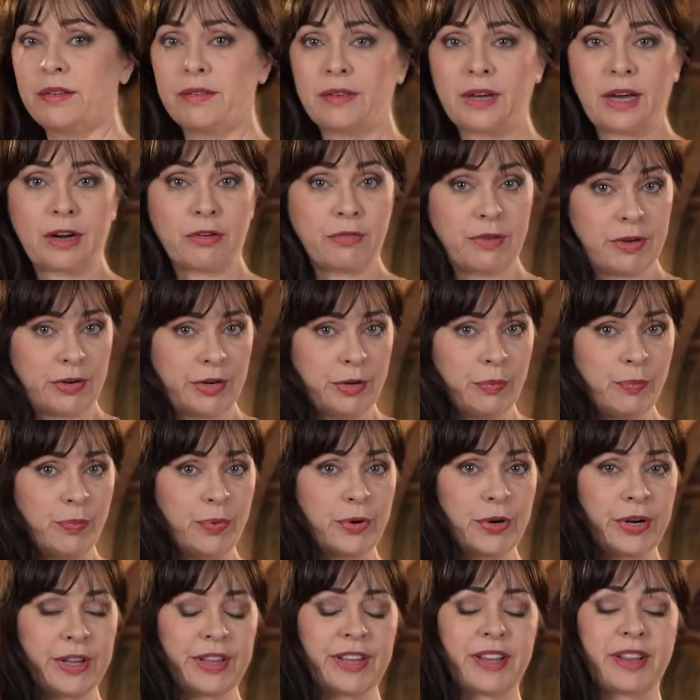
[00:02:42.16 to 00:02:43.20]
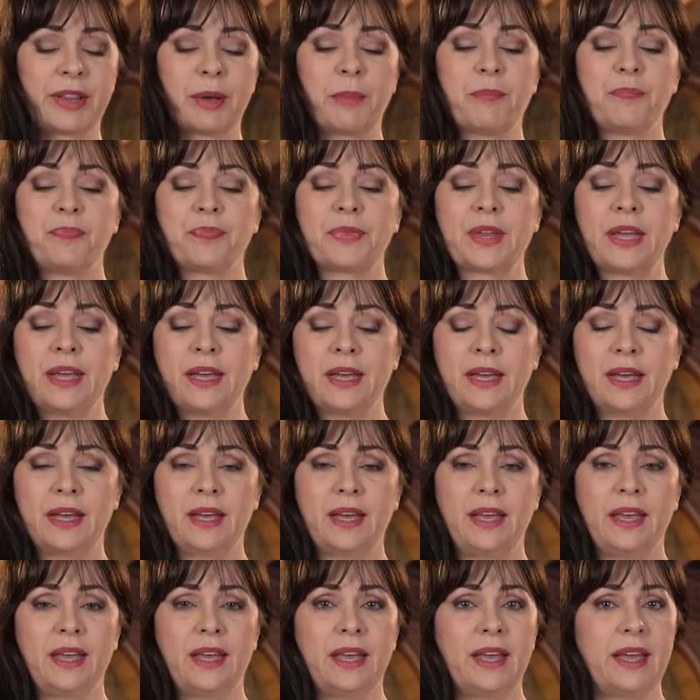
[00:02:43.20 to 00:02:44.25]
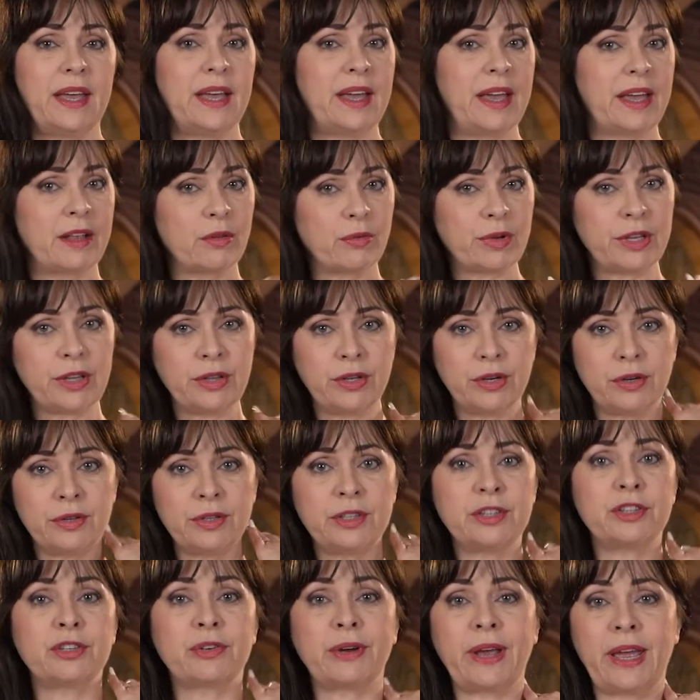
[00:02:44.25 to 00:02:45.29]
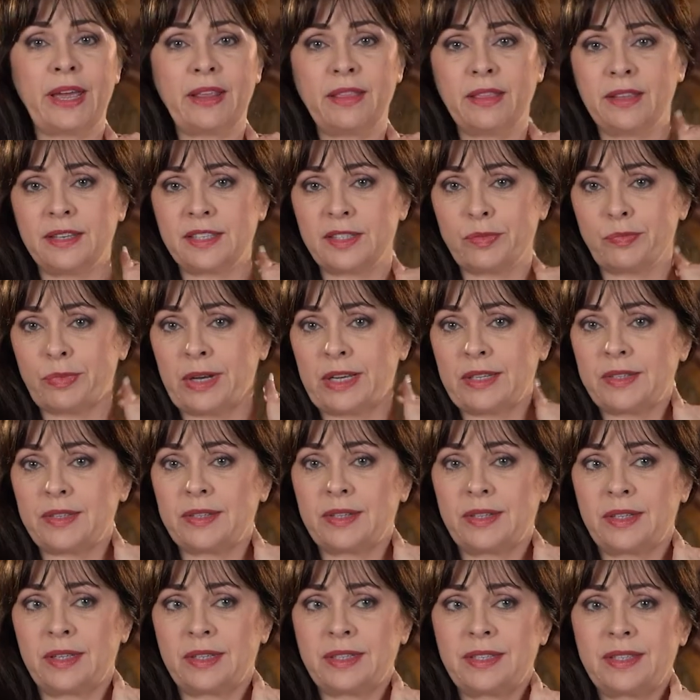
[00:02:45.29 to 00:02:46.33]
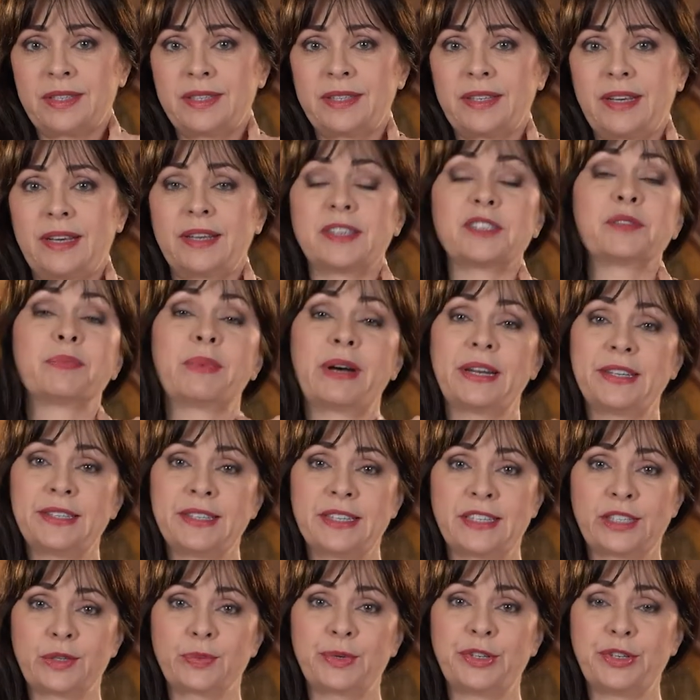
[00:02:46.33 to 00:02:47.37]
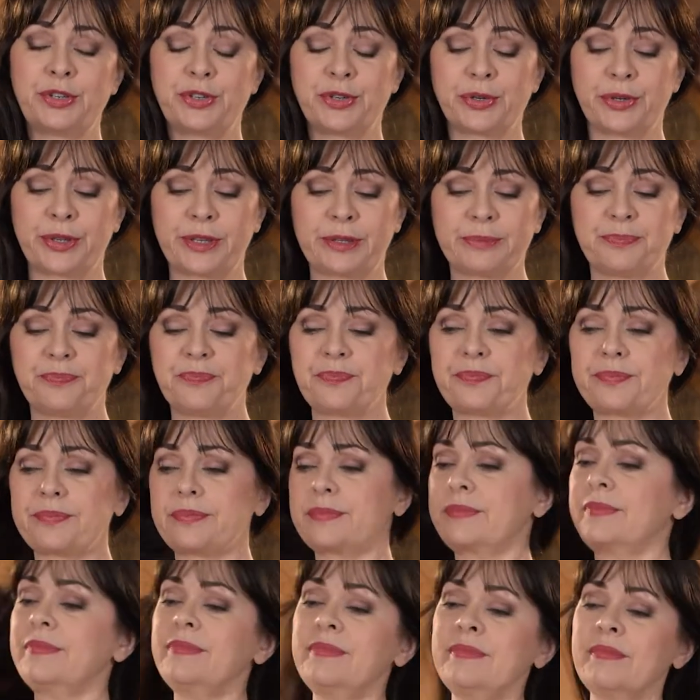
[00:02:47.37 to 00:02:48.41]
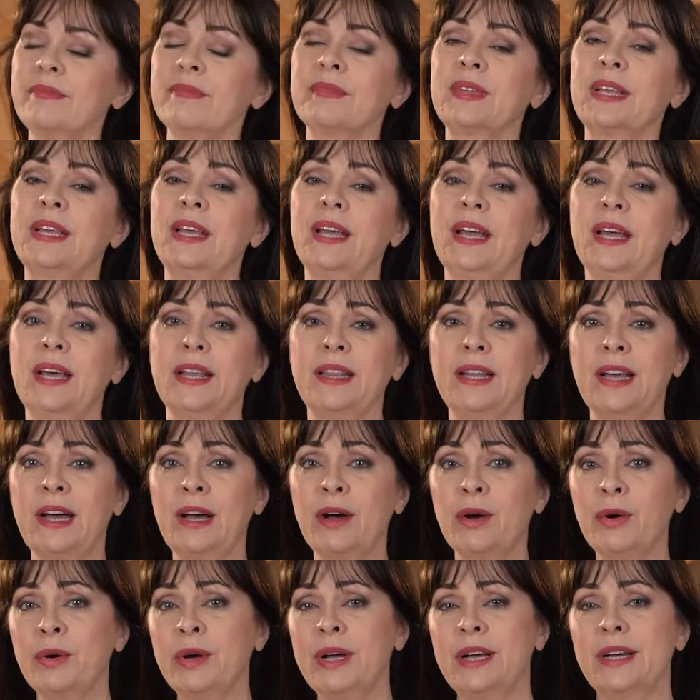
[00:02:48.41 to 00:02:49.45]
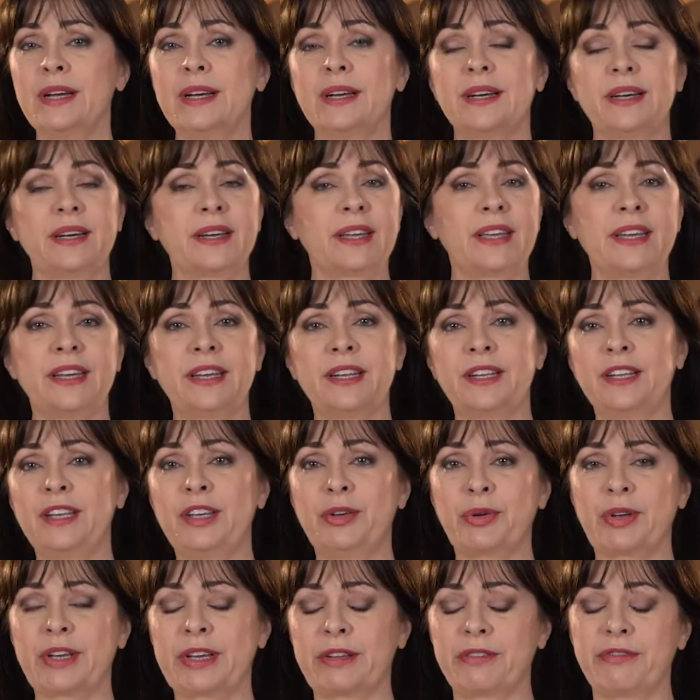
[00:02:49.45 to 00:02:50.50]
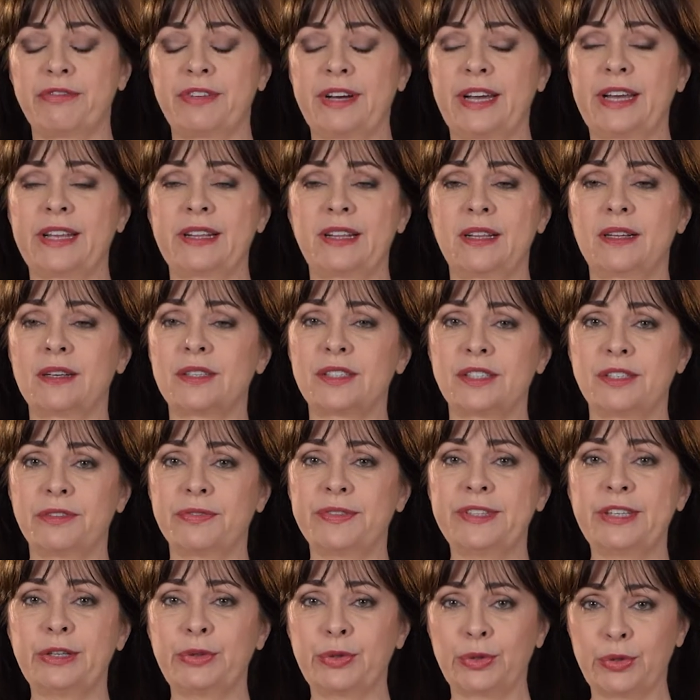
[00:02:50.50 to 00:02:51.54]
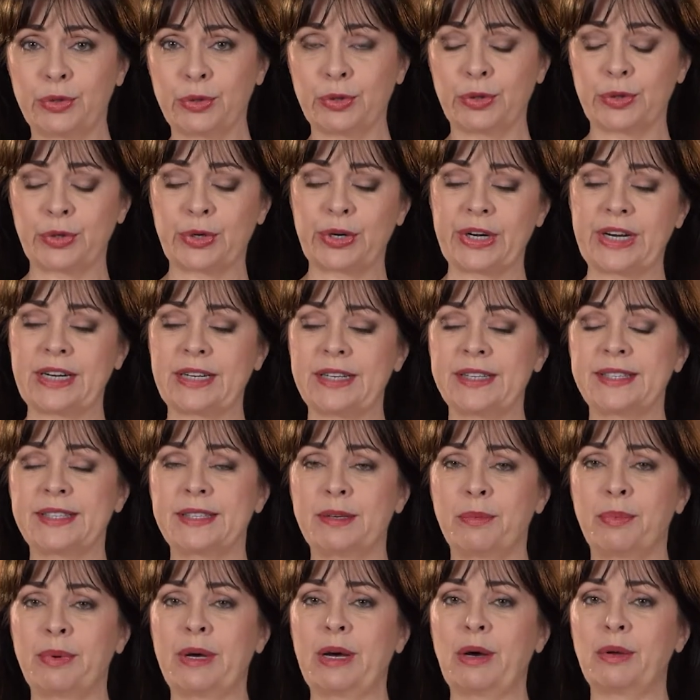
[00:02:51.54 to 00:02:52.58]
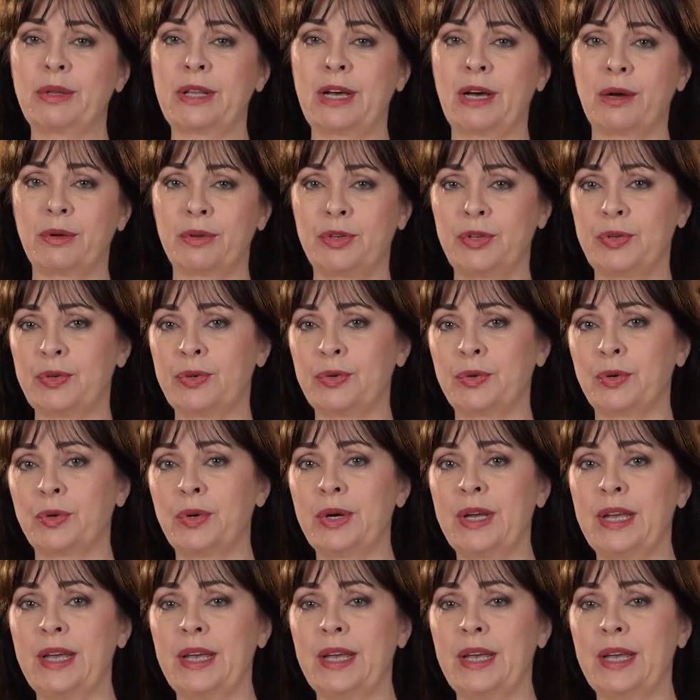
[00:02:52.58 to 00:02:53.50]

very important. And we don't train these muscles as much as we should. Now, again, you can find lots of tutorials about how to